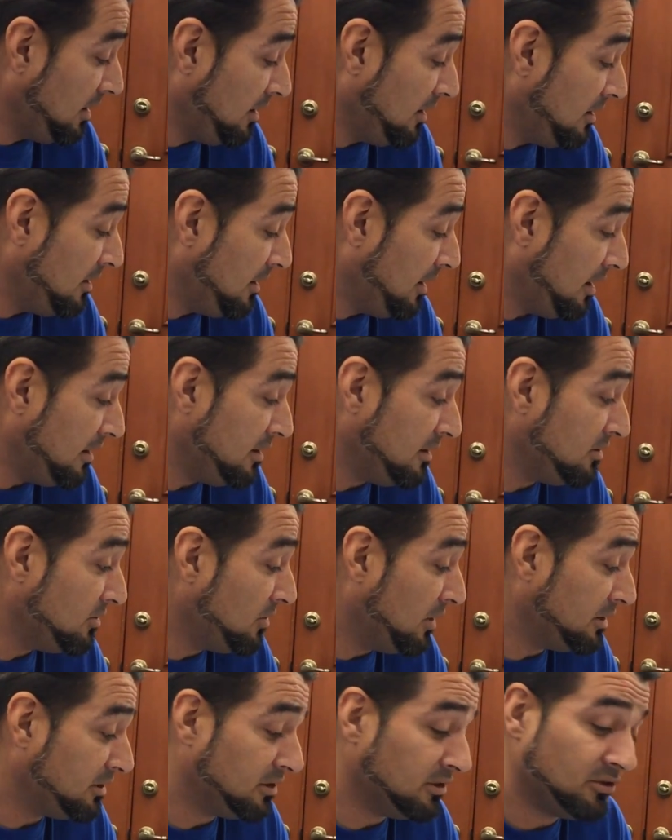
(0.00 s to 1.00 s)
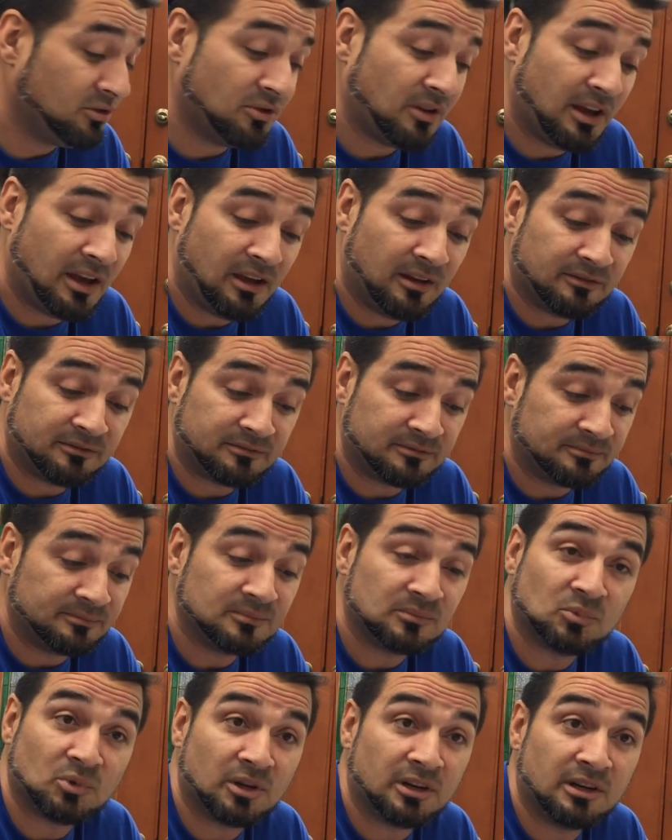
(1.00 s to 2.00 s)
any questions you have,
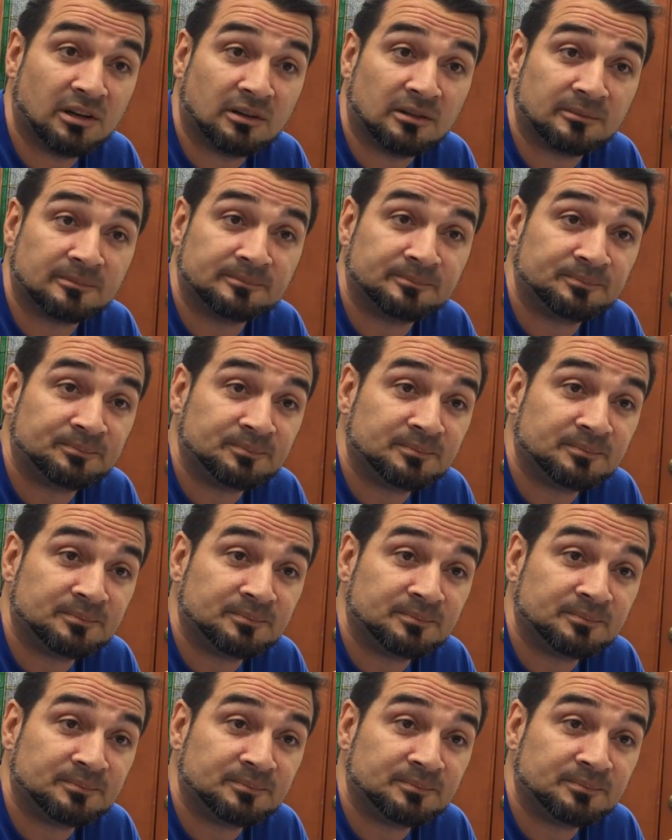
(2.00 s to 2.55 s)
we're here.